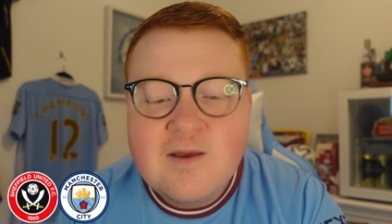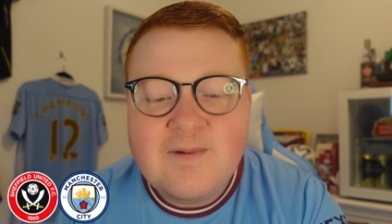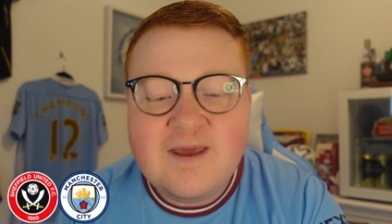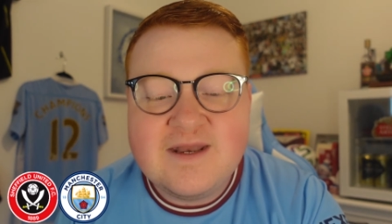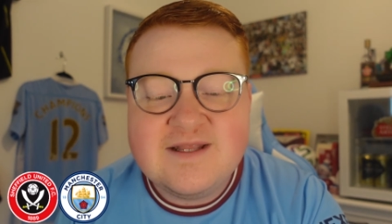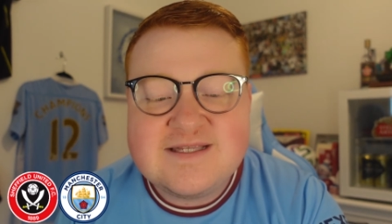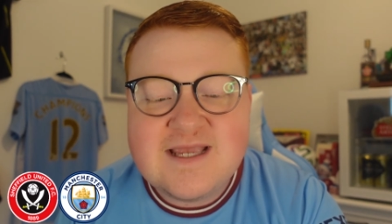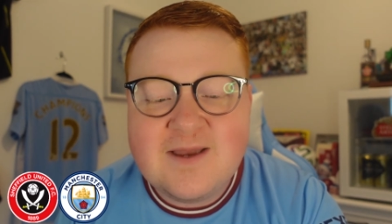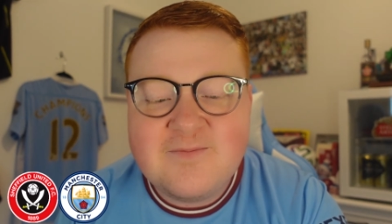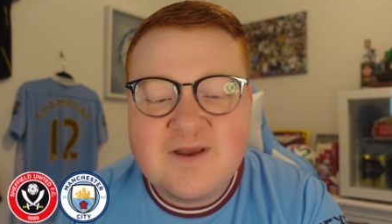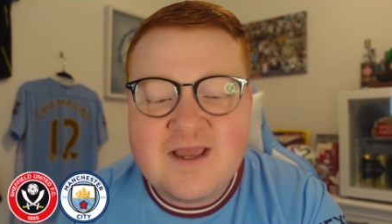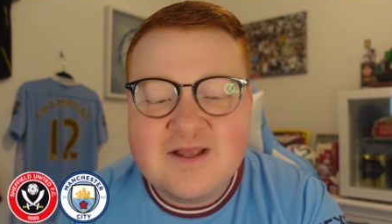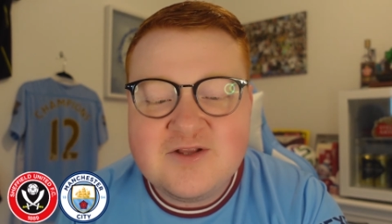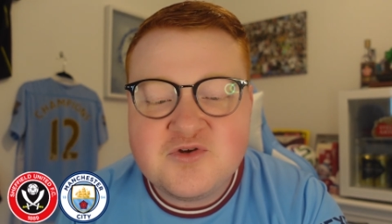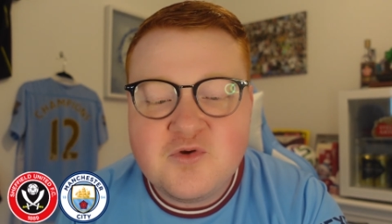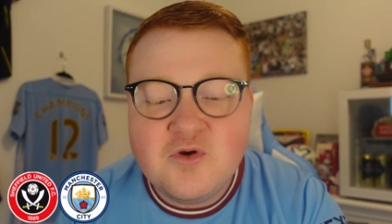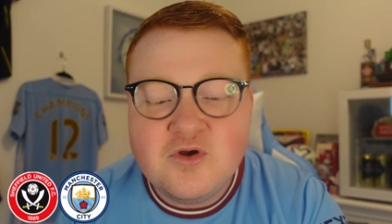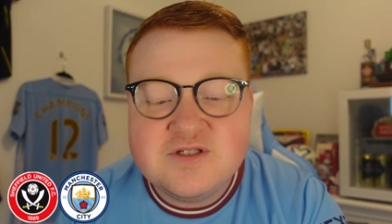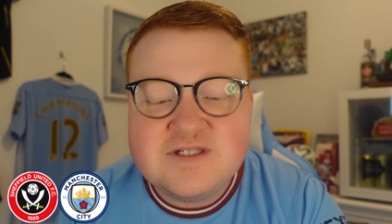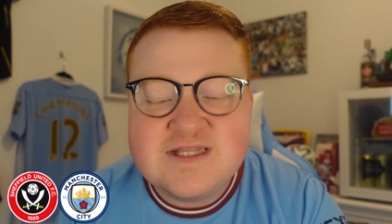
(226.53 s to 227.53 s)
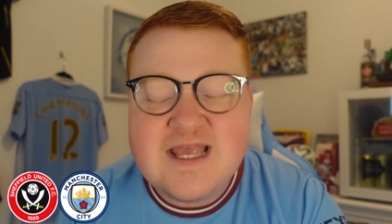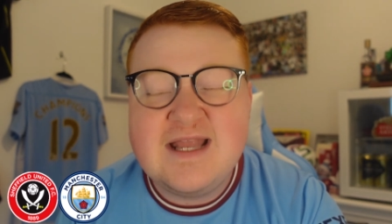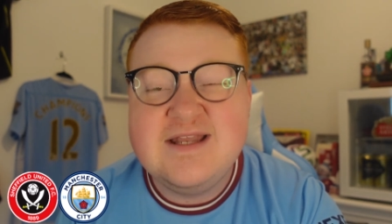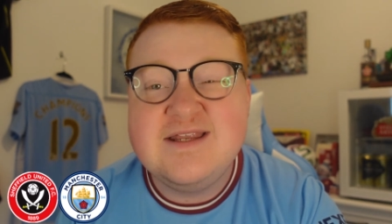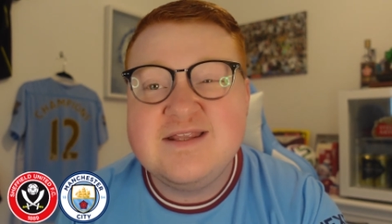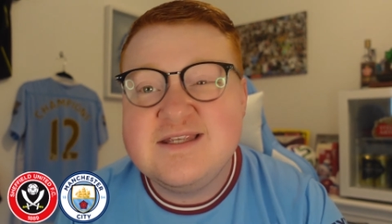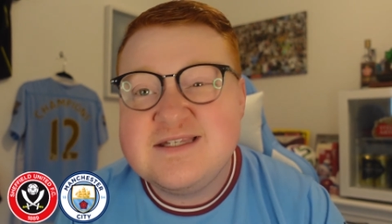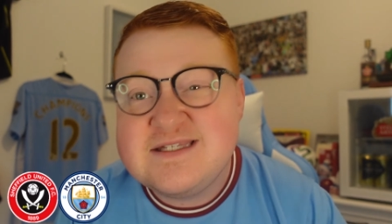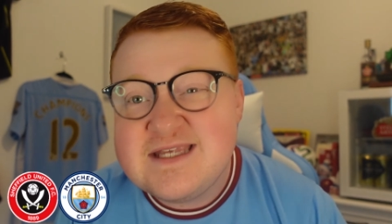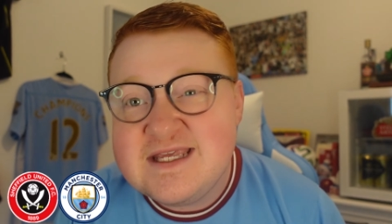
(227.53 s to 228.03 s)
by the time we get towards the end
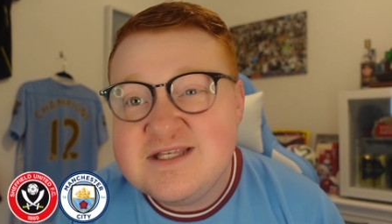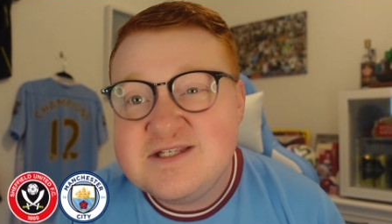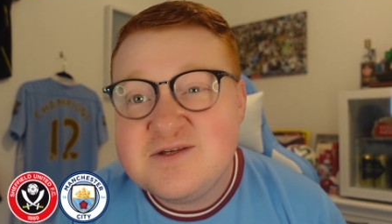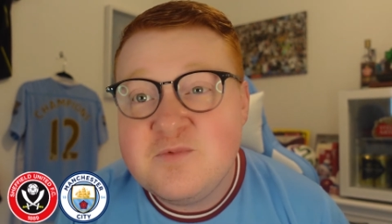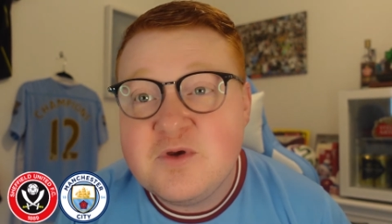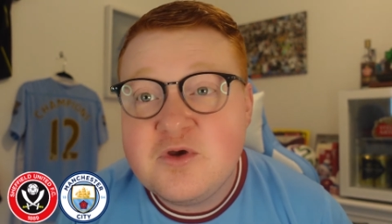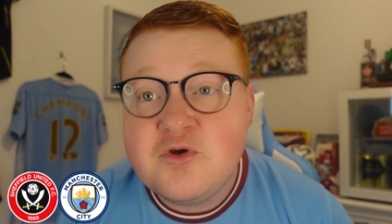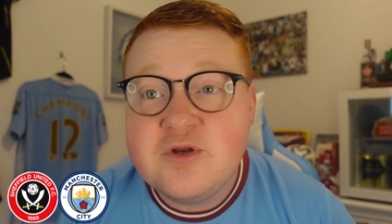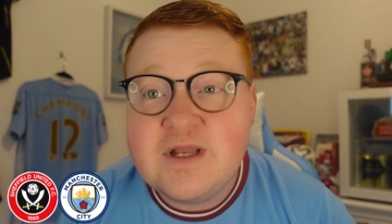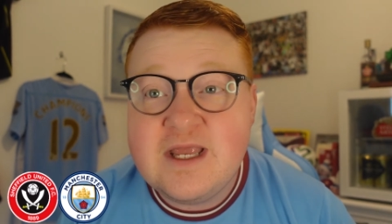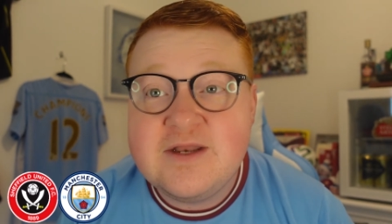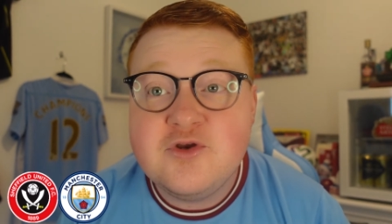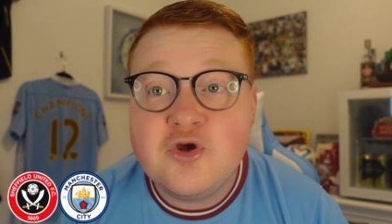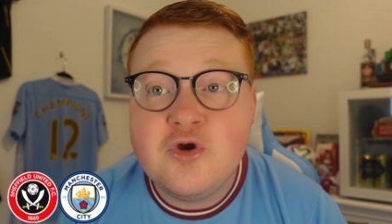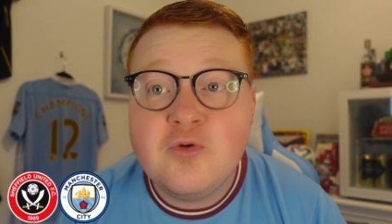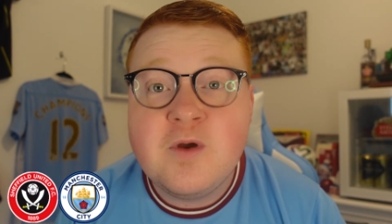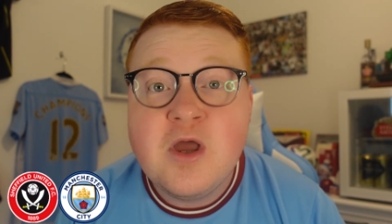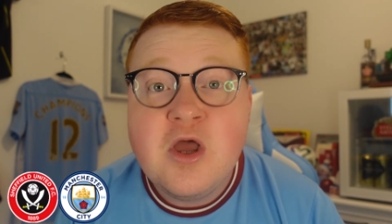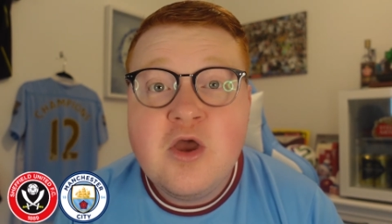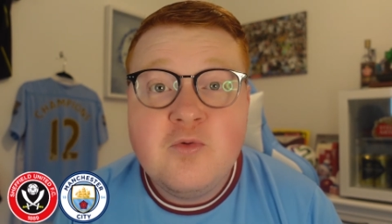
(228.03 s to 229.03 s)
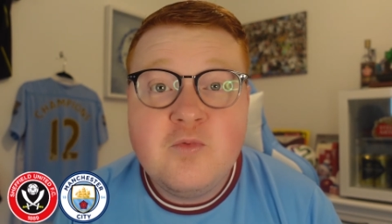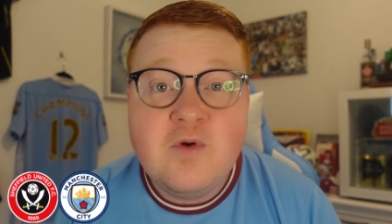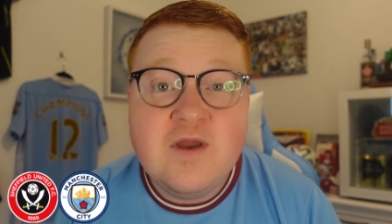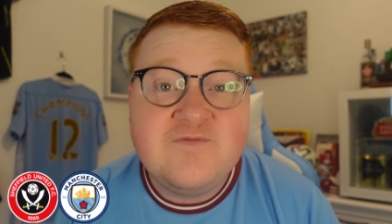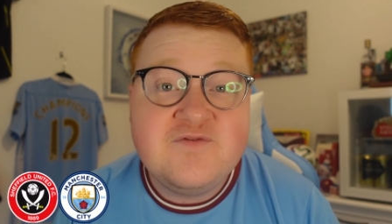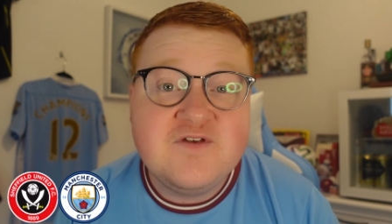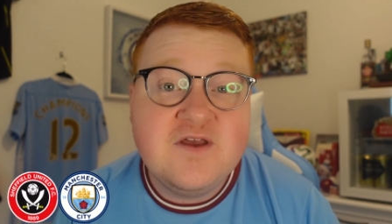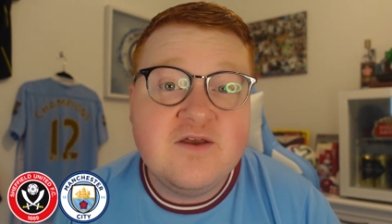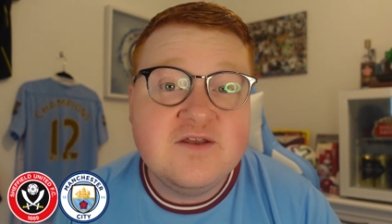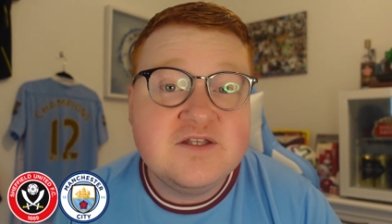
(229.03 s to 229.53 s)
of the season, we could end up
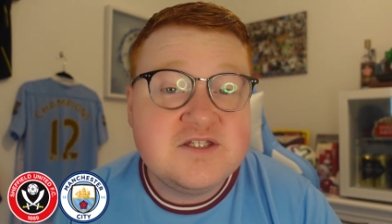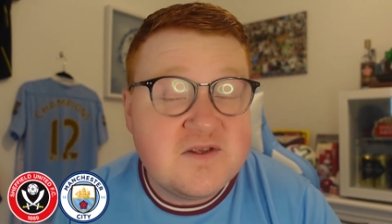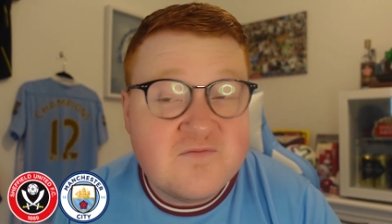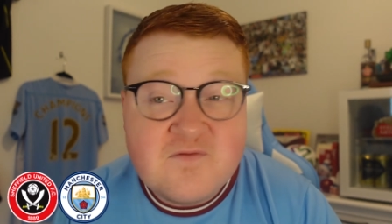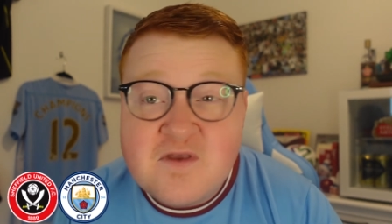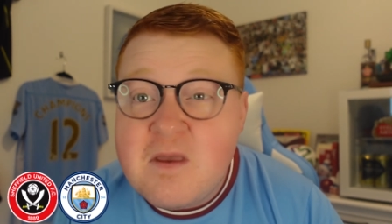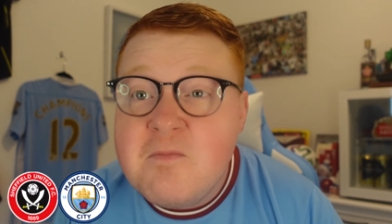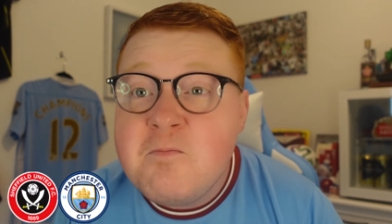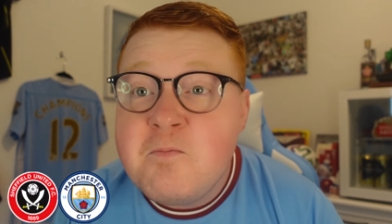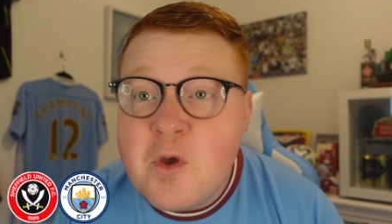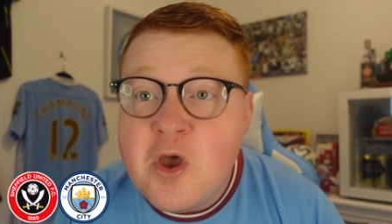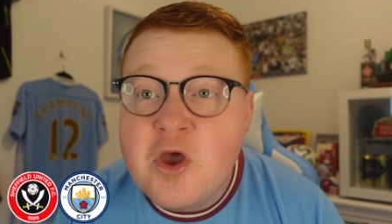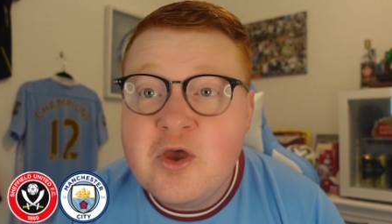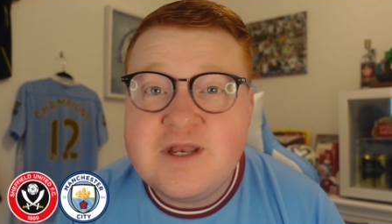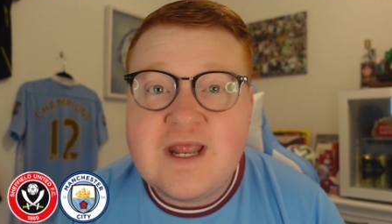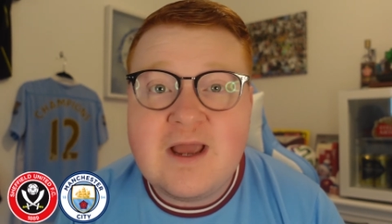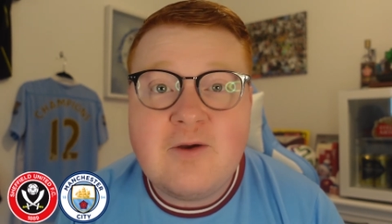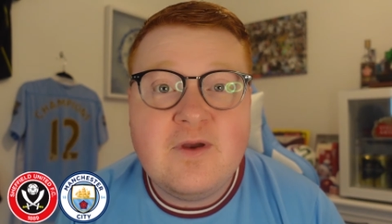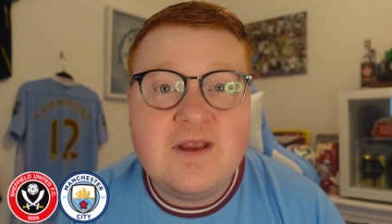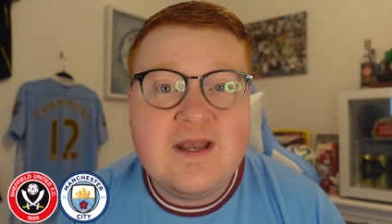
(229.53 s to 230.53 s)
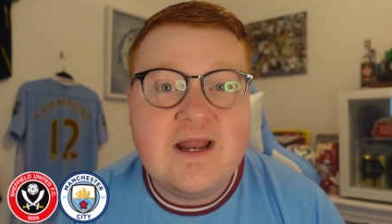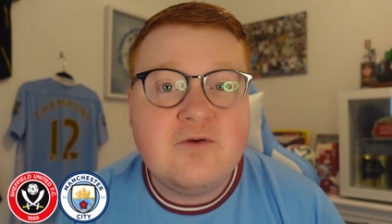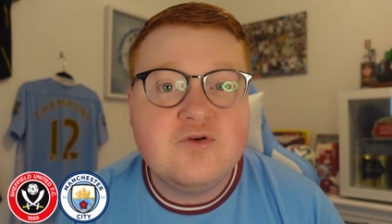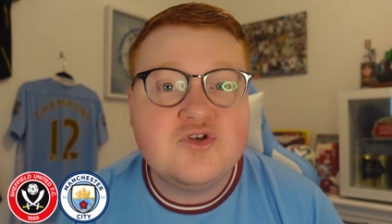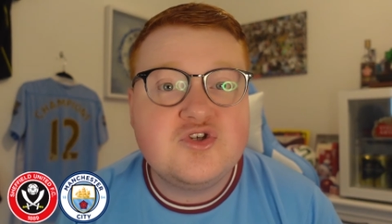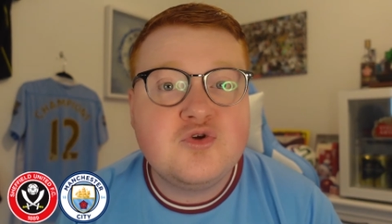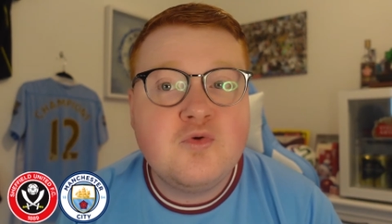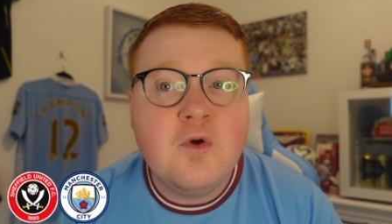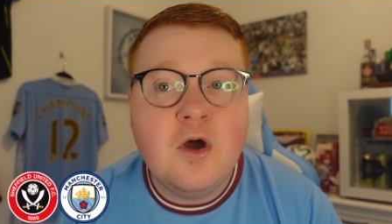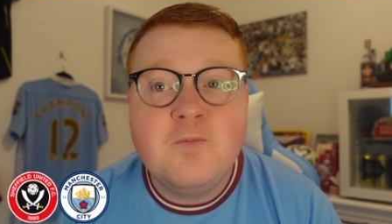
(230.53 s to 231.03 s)
with severe burnout in our
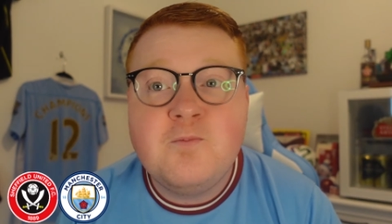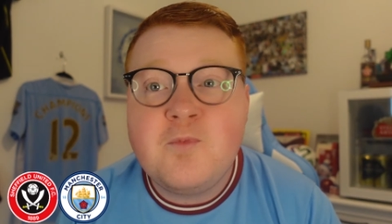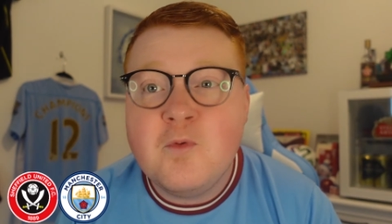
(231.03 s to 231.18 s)
squad.